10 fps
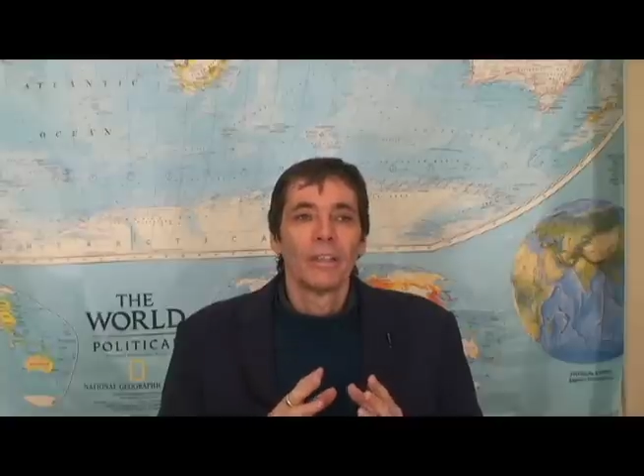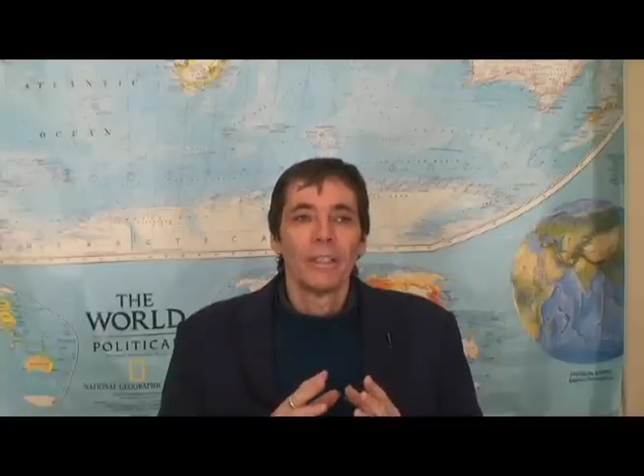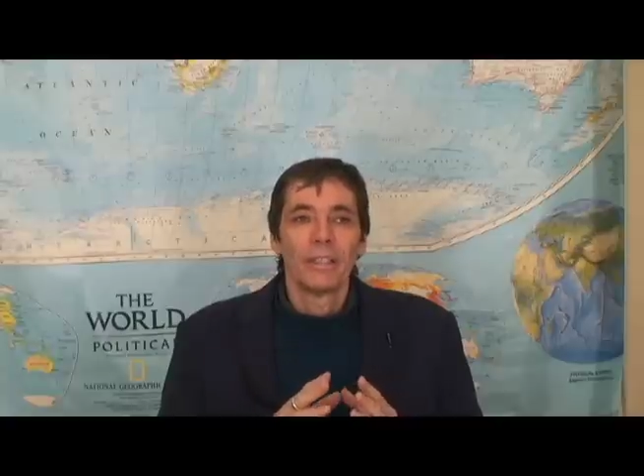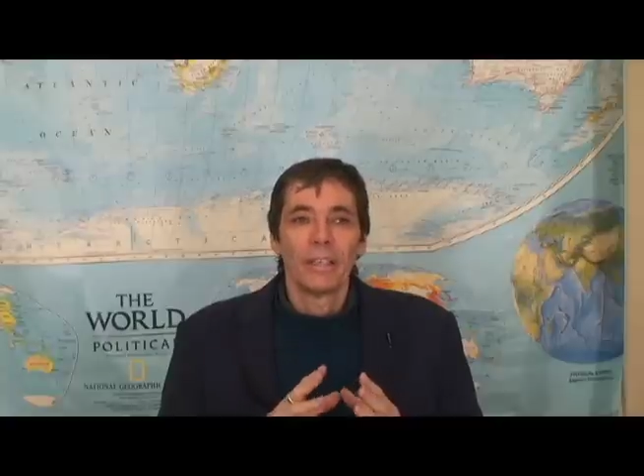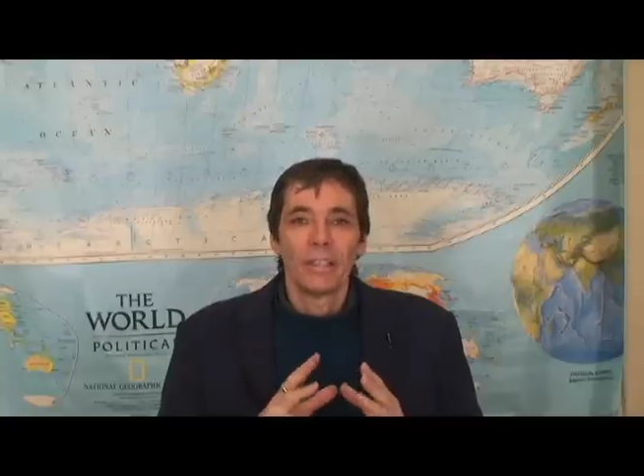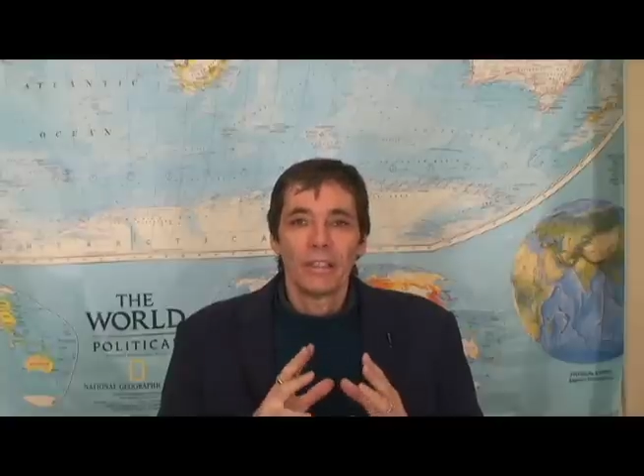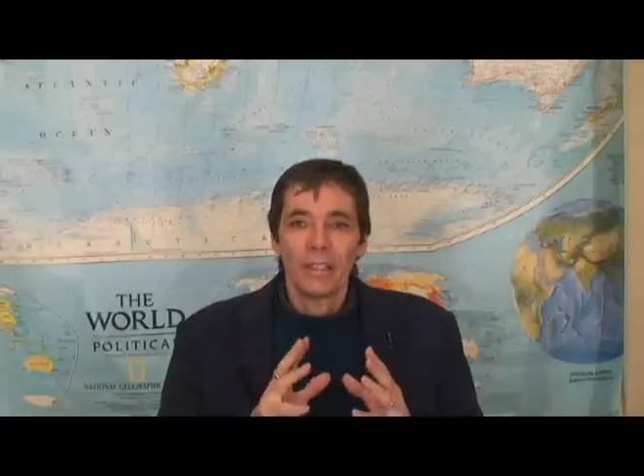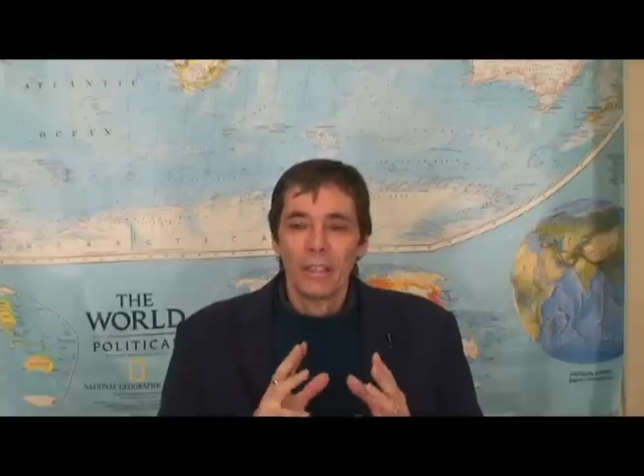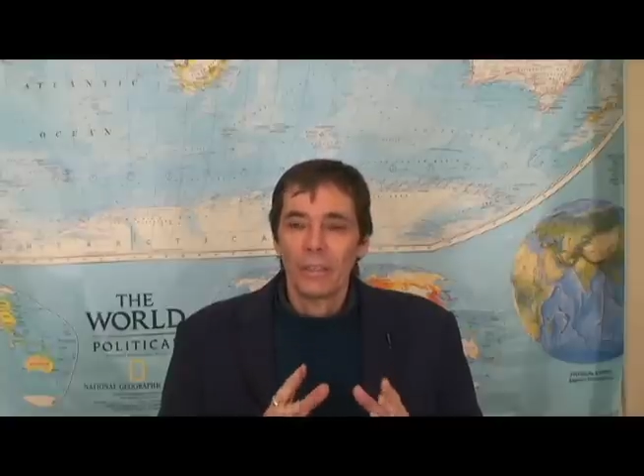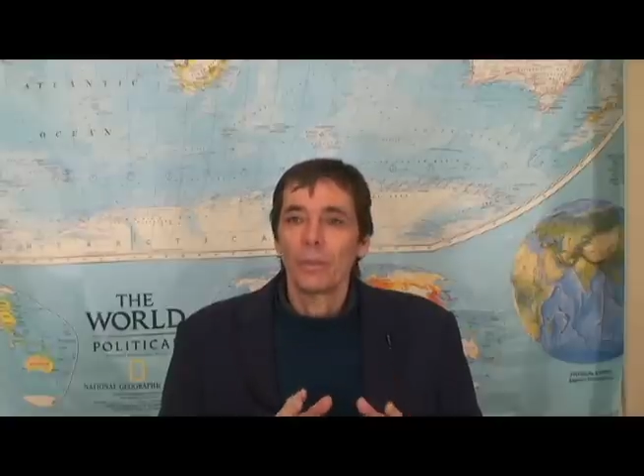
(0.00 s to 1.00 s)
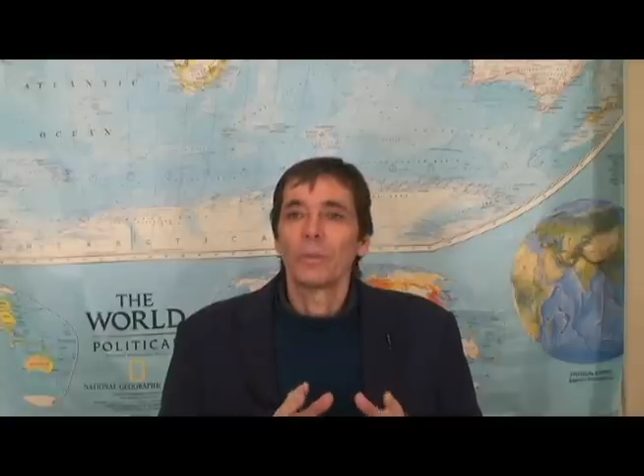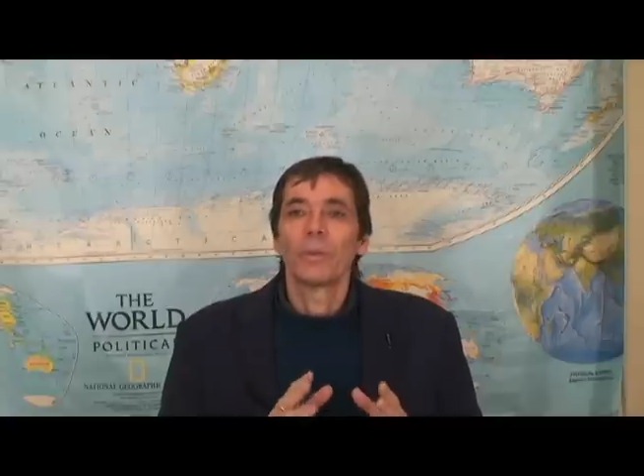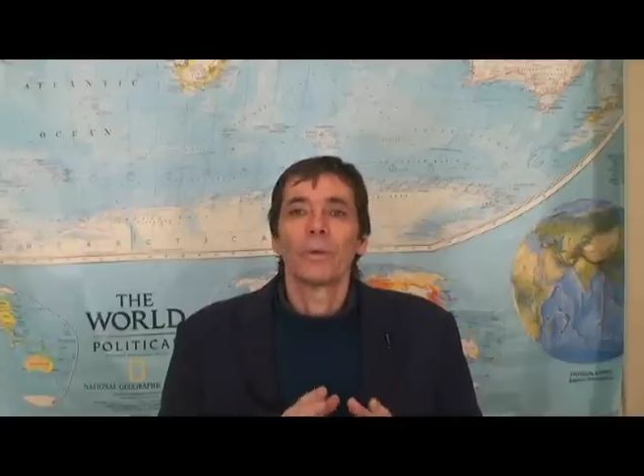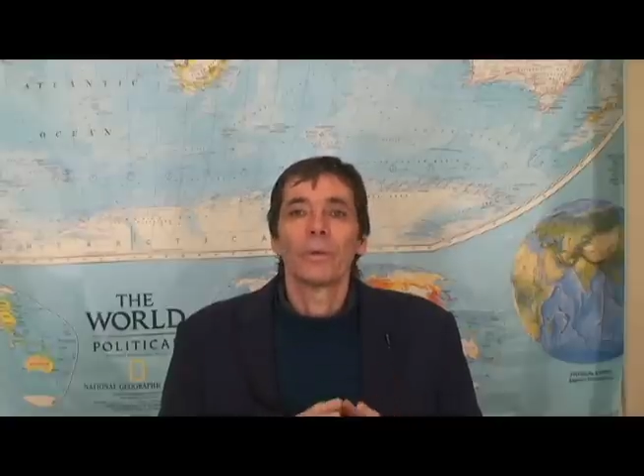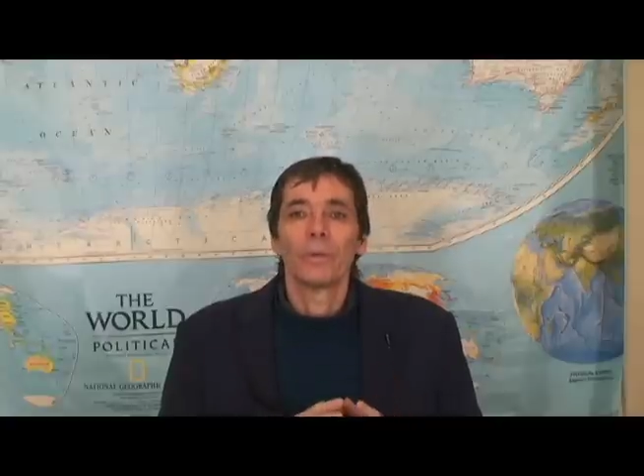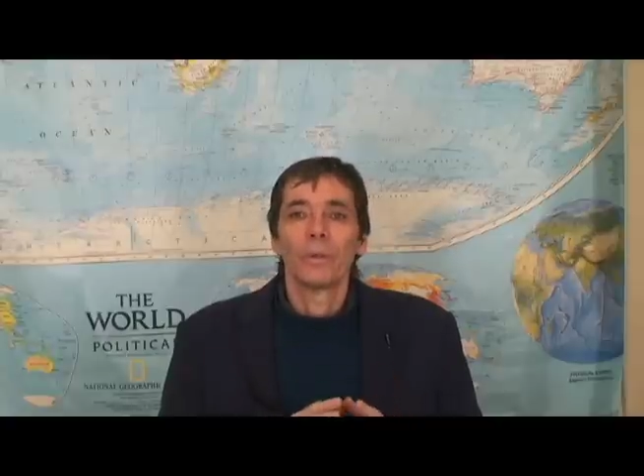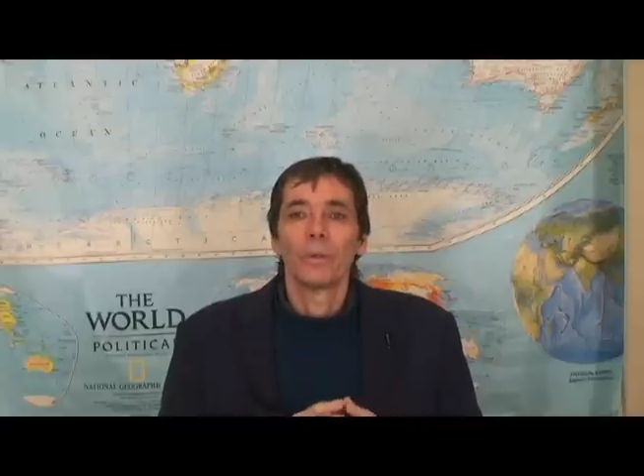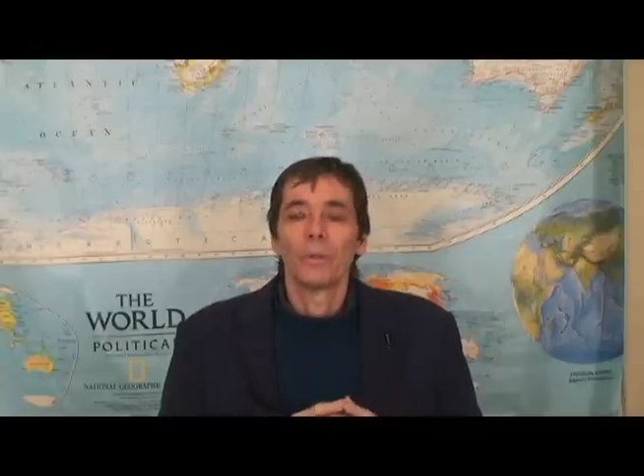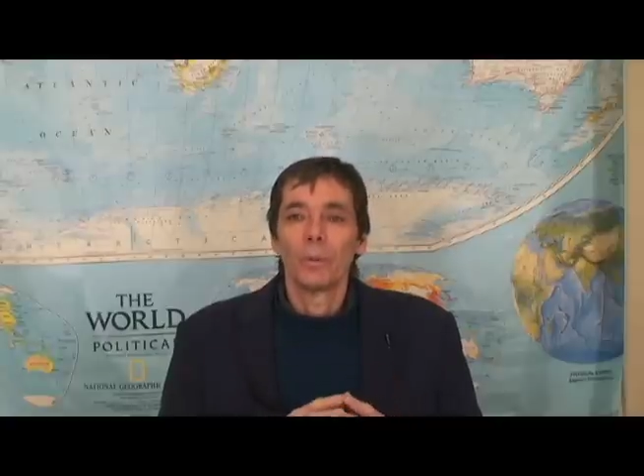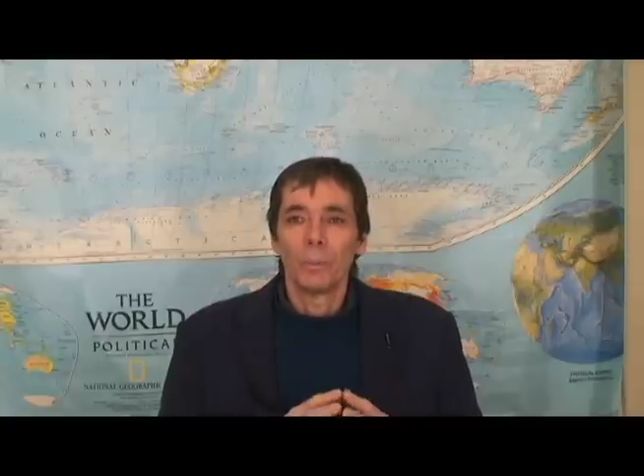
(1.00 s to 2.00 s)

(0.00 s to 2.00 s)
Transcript: that they tend to go to